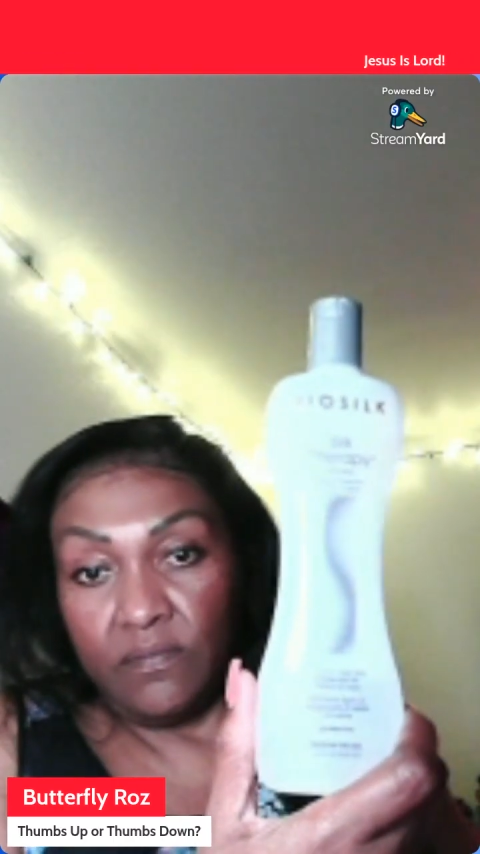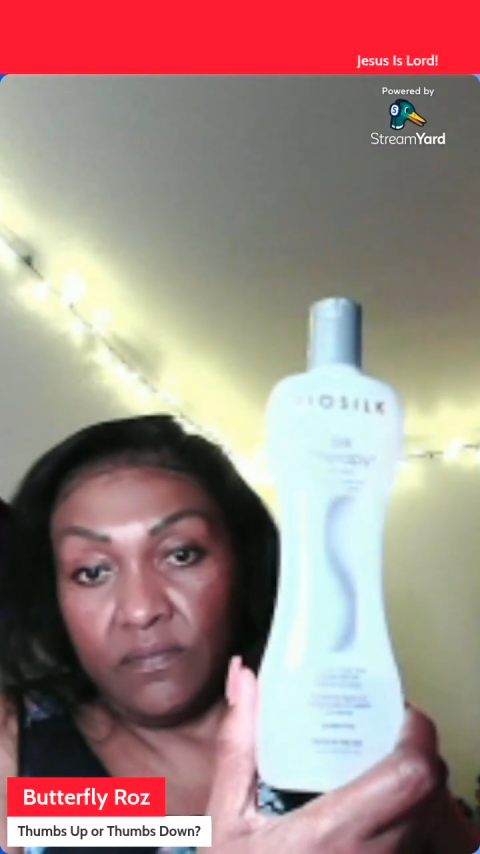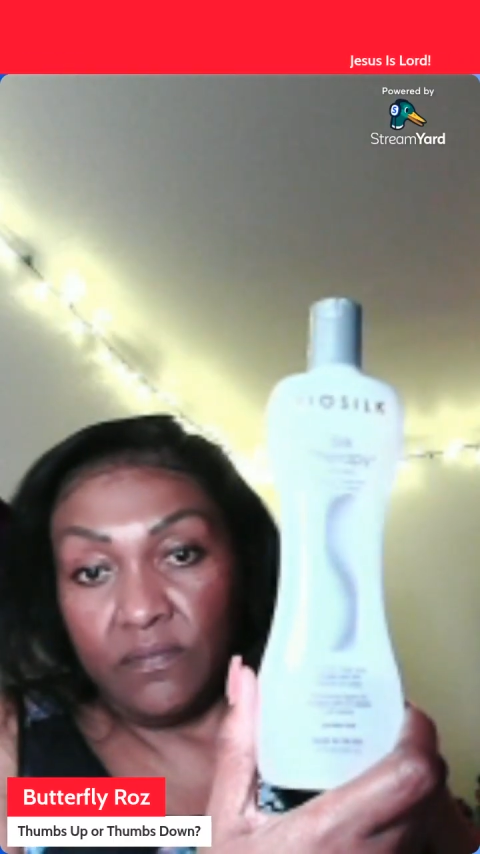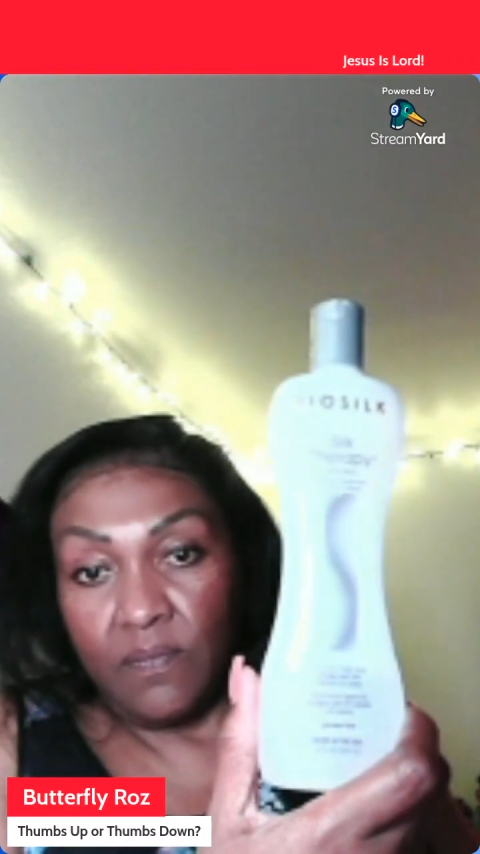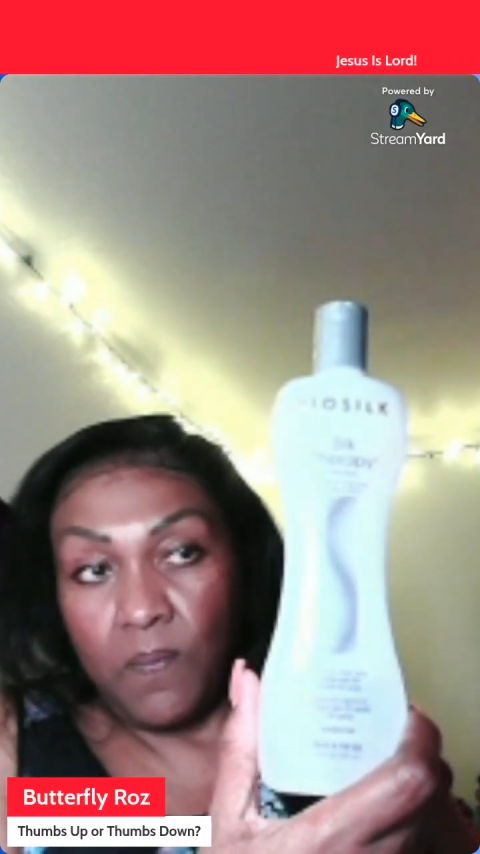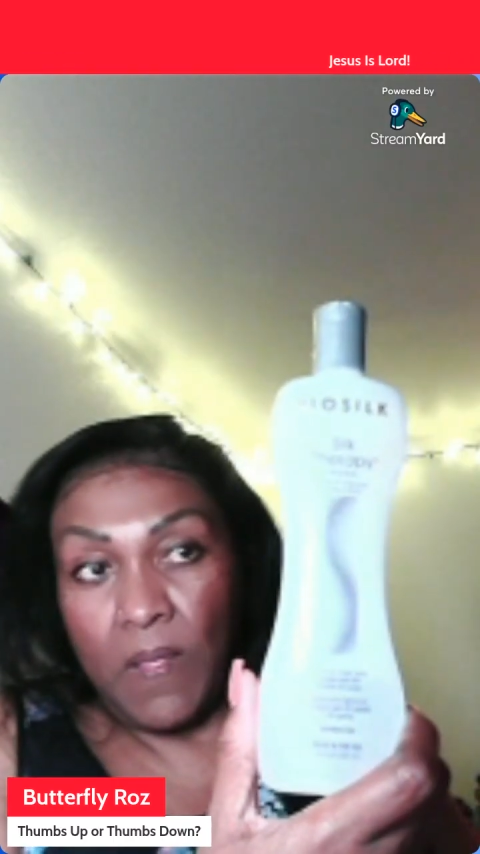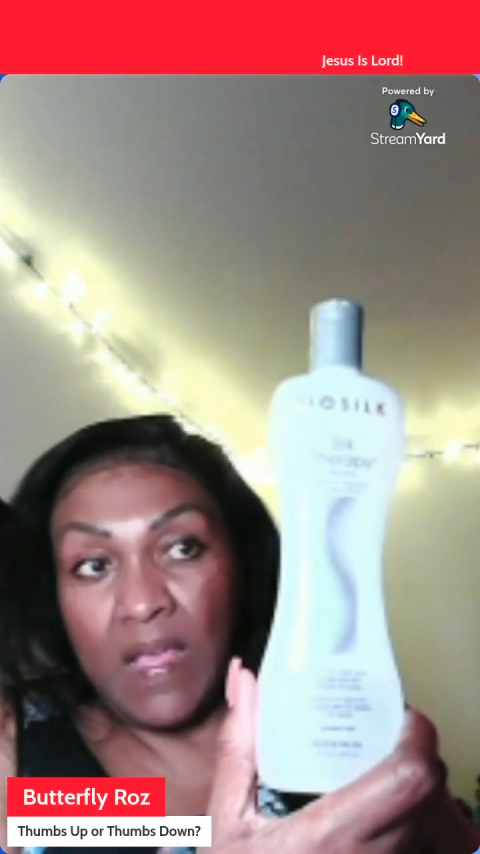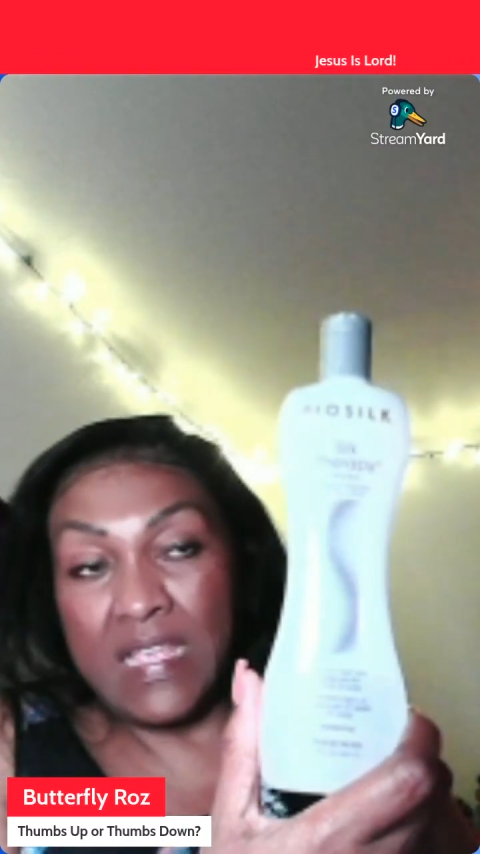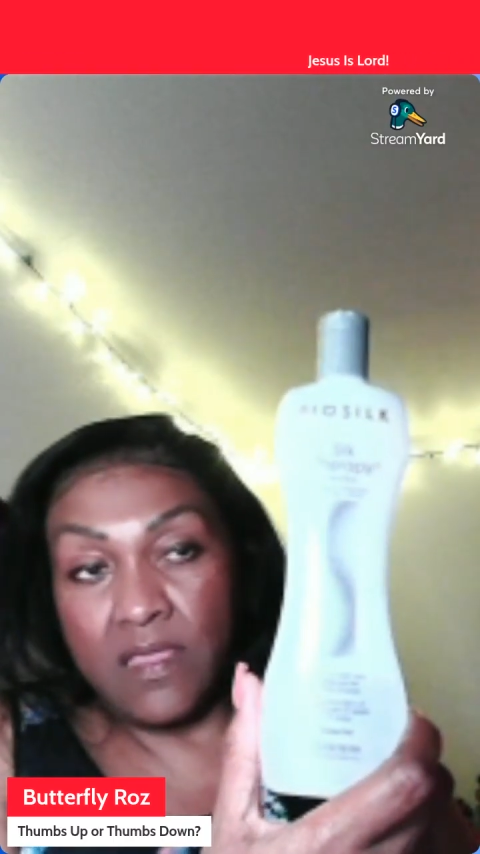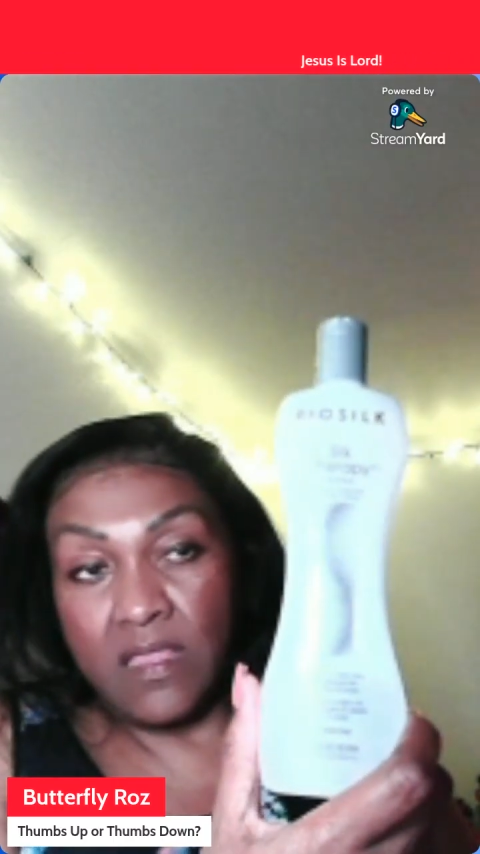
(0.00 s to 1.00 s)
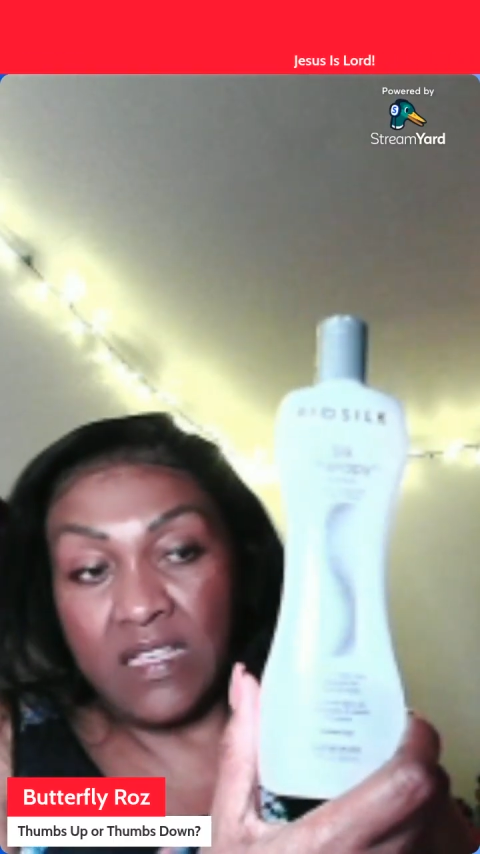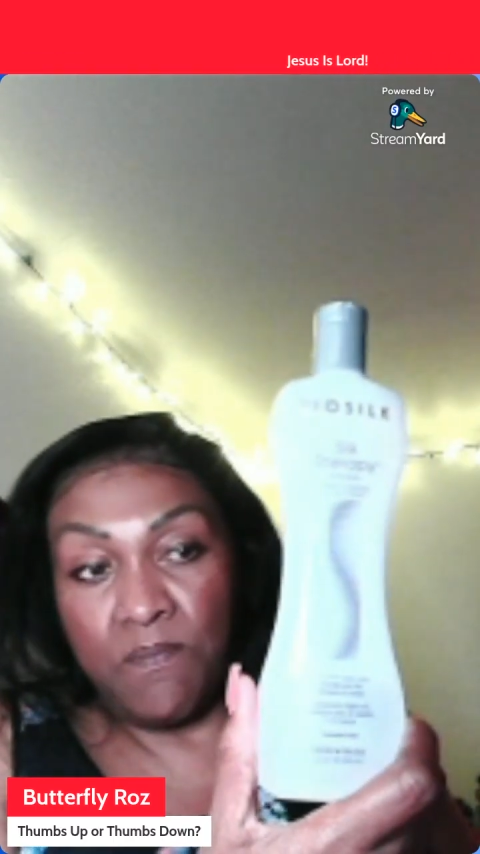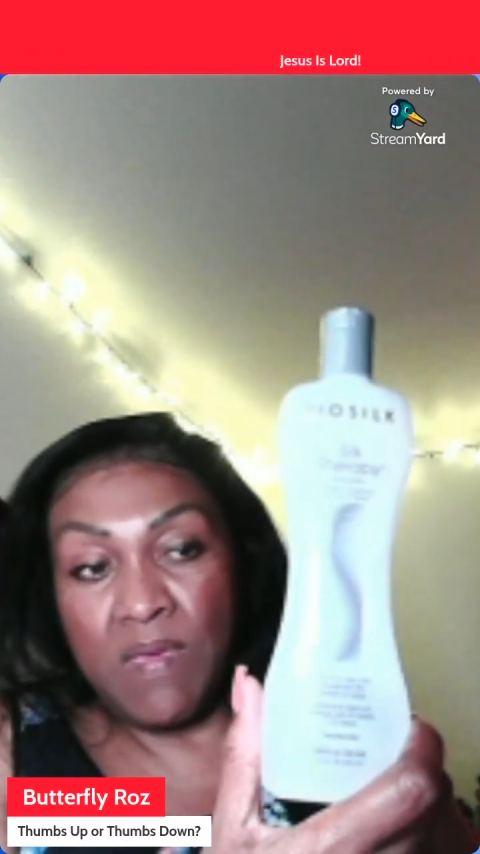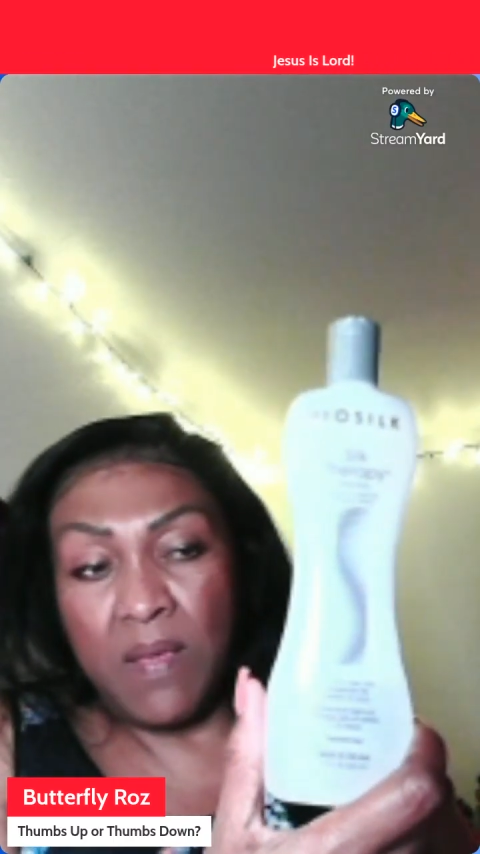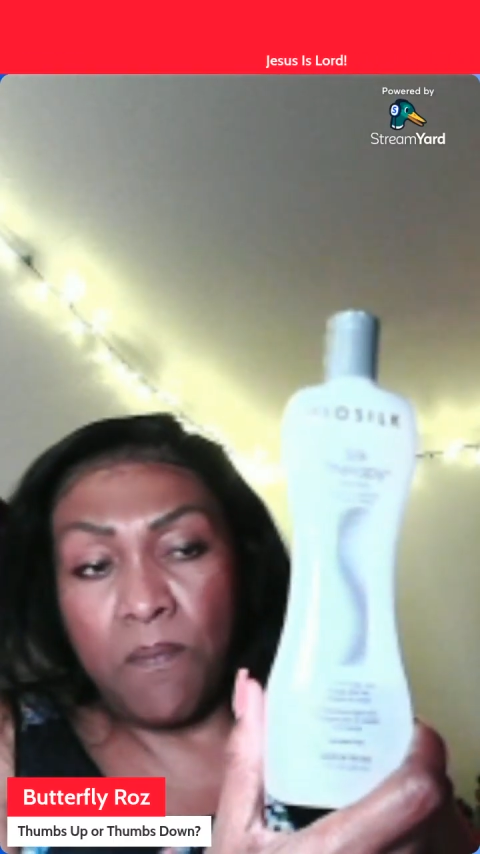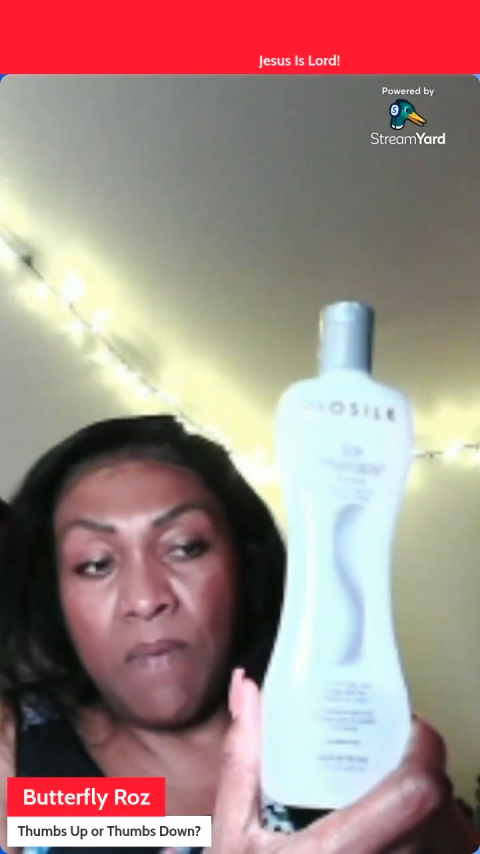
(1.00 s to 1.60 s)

I get this big bottle,